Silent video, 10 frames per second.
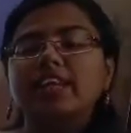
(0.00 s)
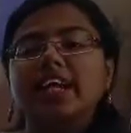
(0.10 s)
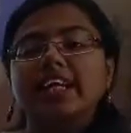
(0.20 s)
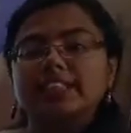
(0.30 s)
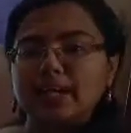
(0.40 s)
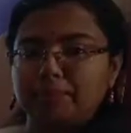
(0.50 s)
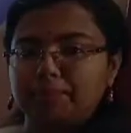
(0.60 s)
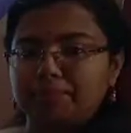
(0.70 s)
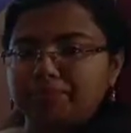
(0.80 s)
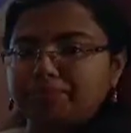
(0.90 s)
the
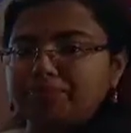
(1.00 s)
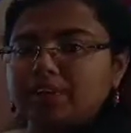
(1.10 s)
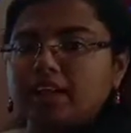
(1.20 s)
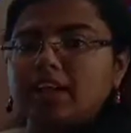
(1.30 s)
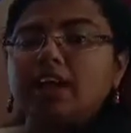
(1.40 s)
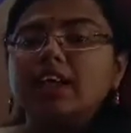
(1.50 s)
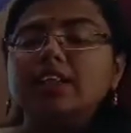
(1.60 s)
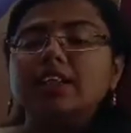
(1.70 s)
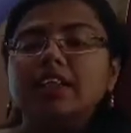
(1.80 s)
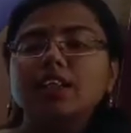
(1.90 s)
example.
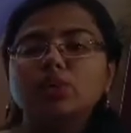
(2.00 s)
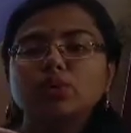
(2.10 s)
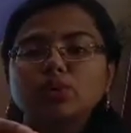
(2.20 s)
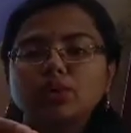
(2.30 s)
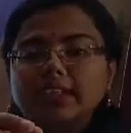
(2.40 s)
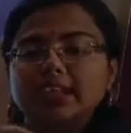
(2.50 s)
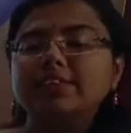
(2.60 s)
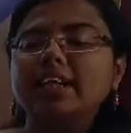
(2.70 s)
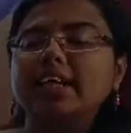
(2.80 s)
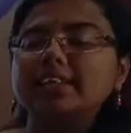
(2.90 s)
You give the